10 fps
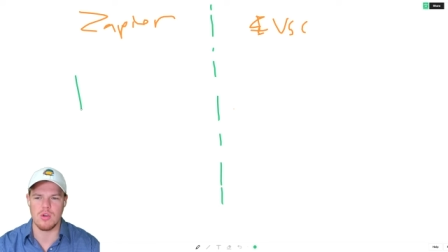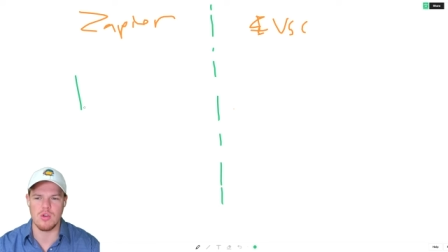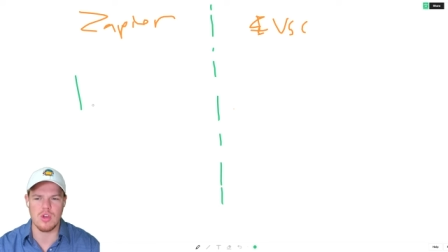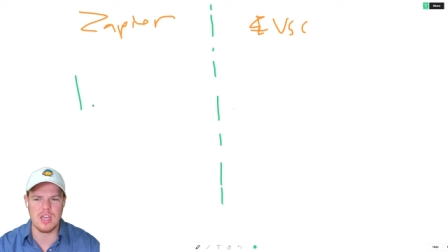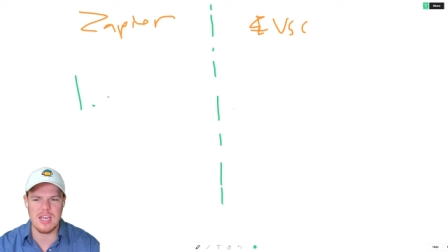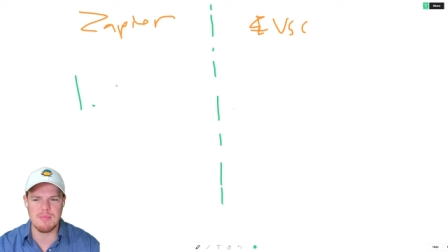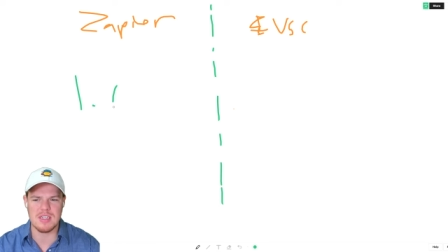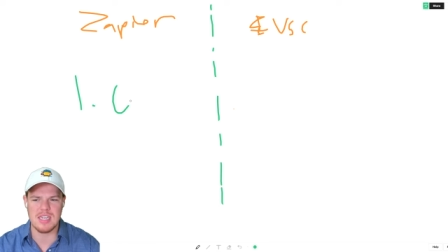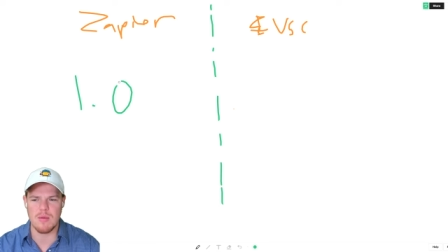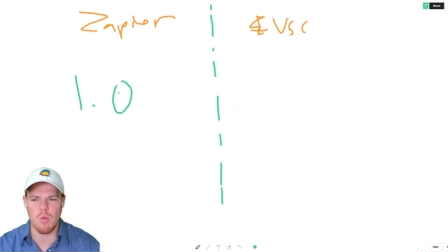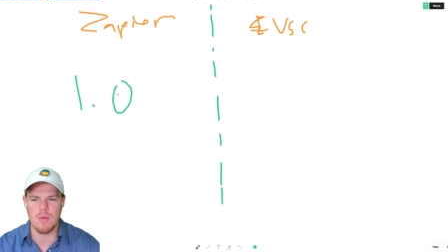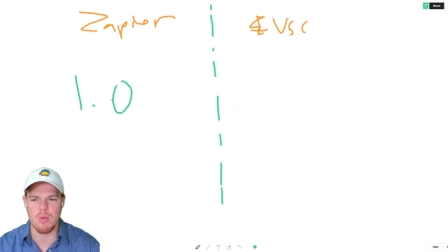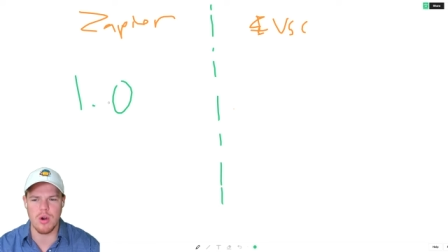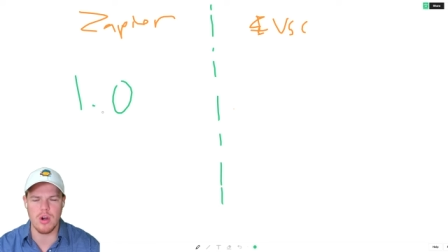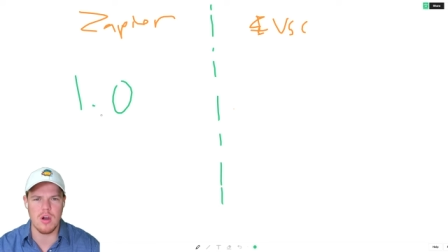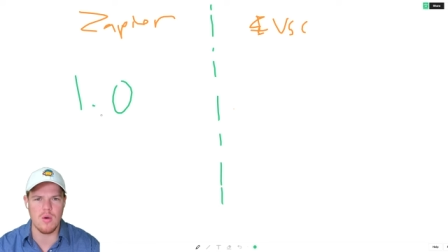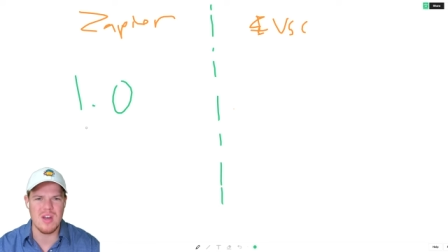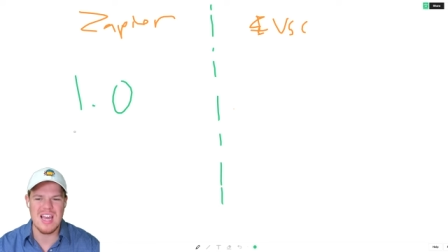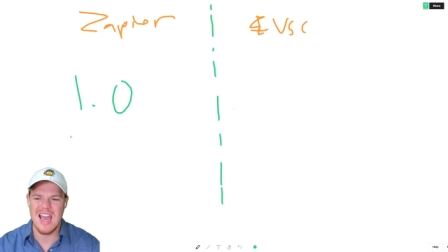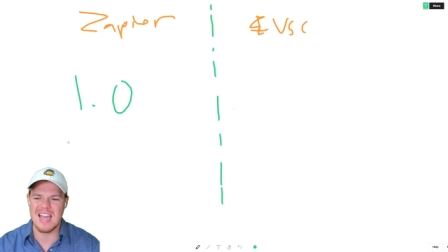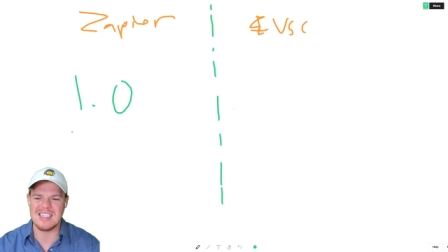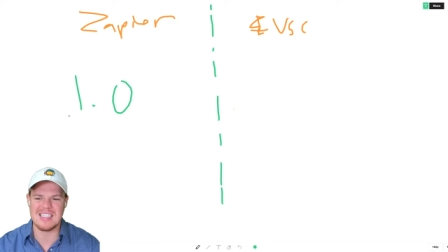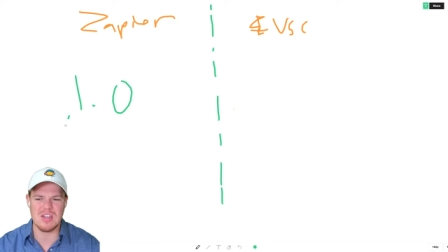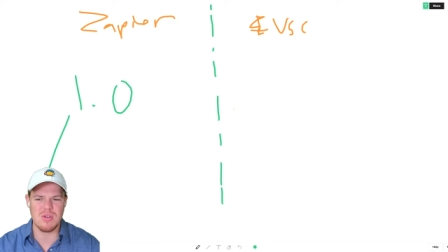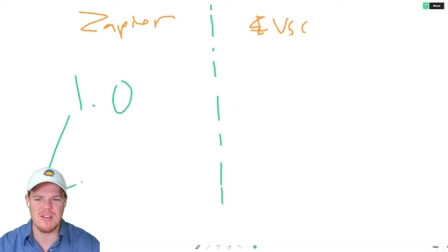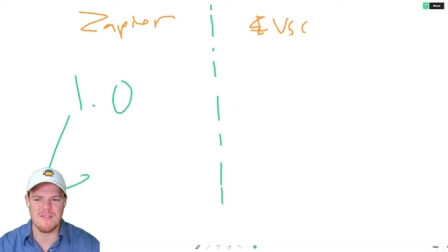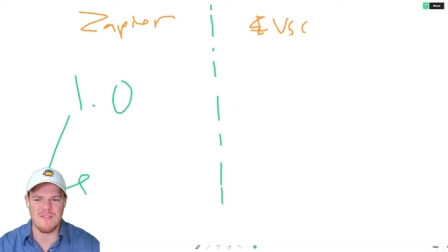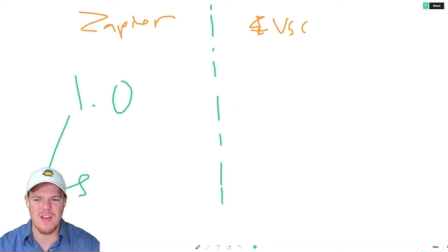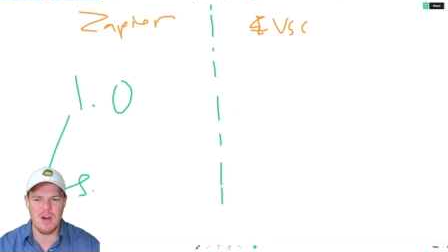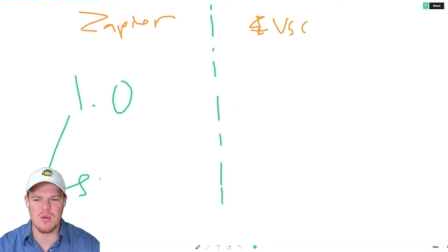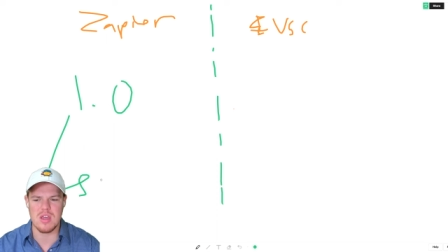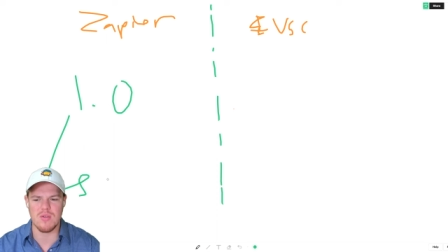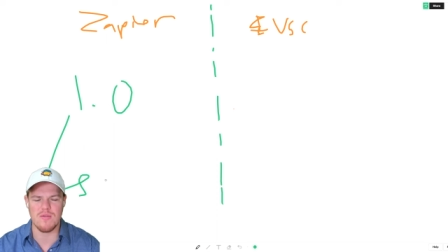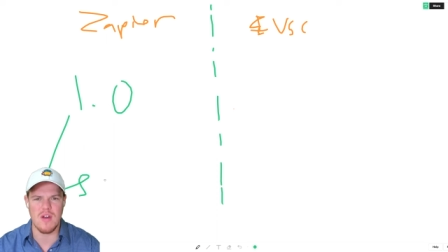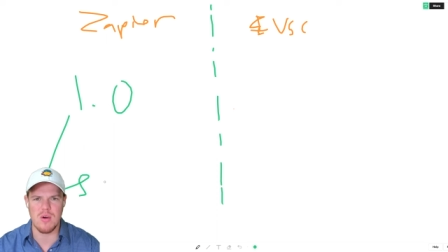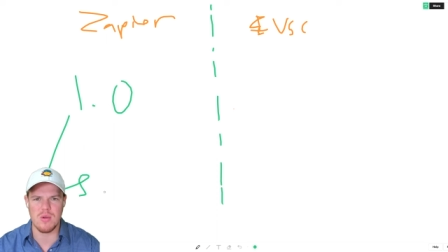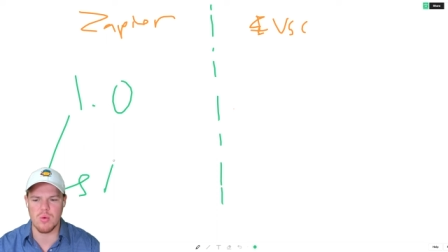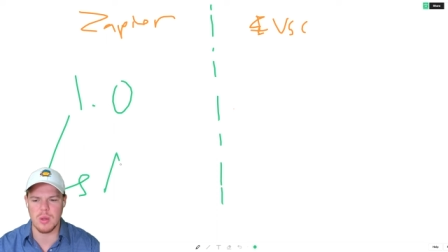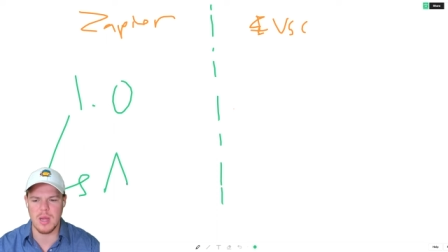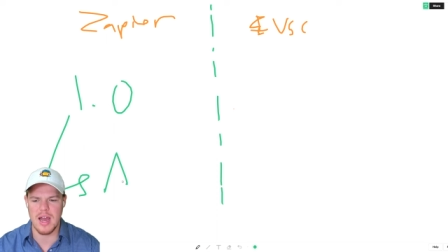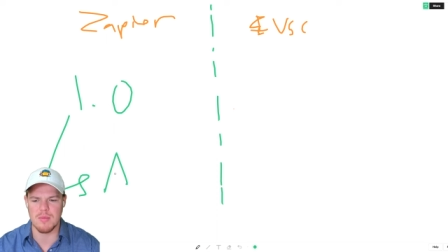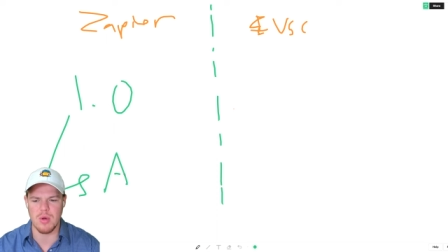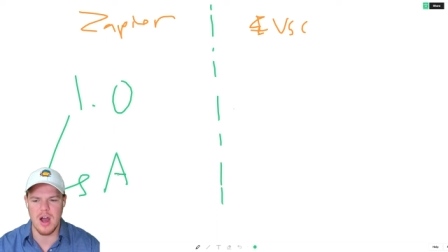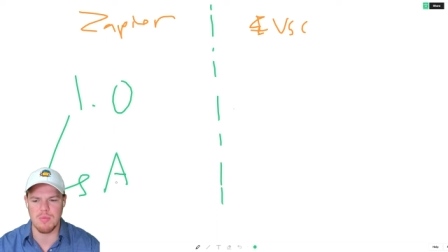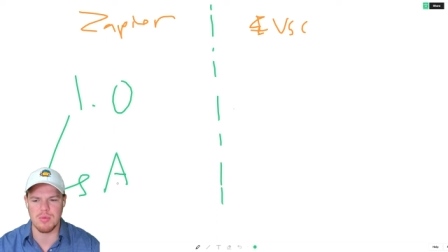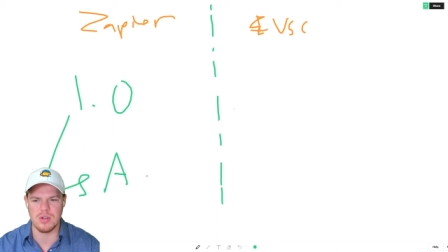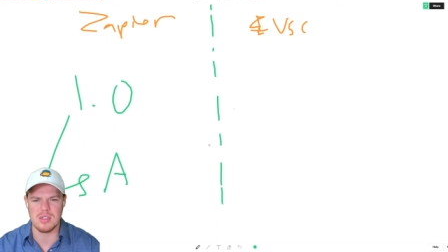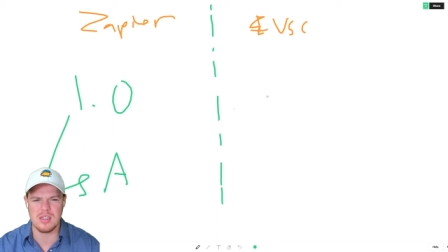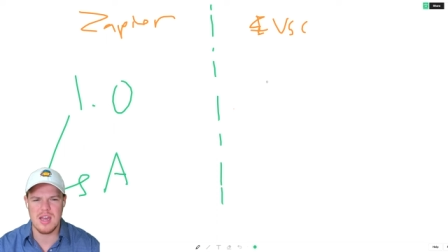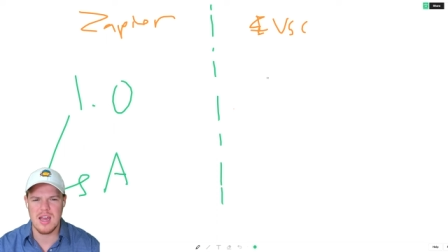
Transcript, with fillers: You could keep this at a 1.0 and still get very, very reliable outputs.